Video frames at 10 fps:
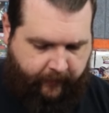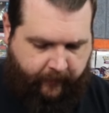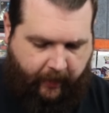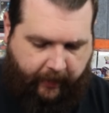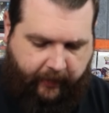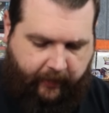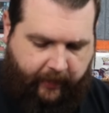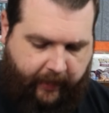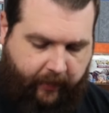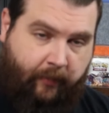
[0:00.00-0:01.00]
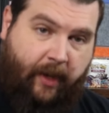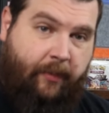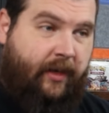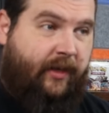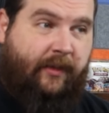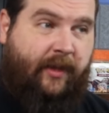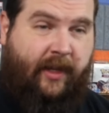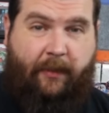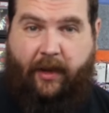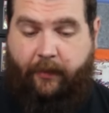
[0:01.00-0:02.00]
see it a lot, or maybe just because
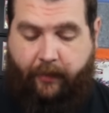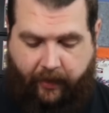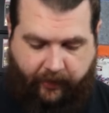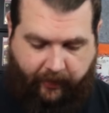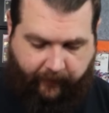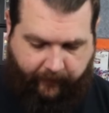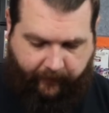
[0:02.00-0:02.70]
I'm in a bunch of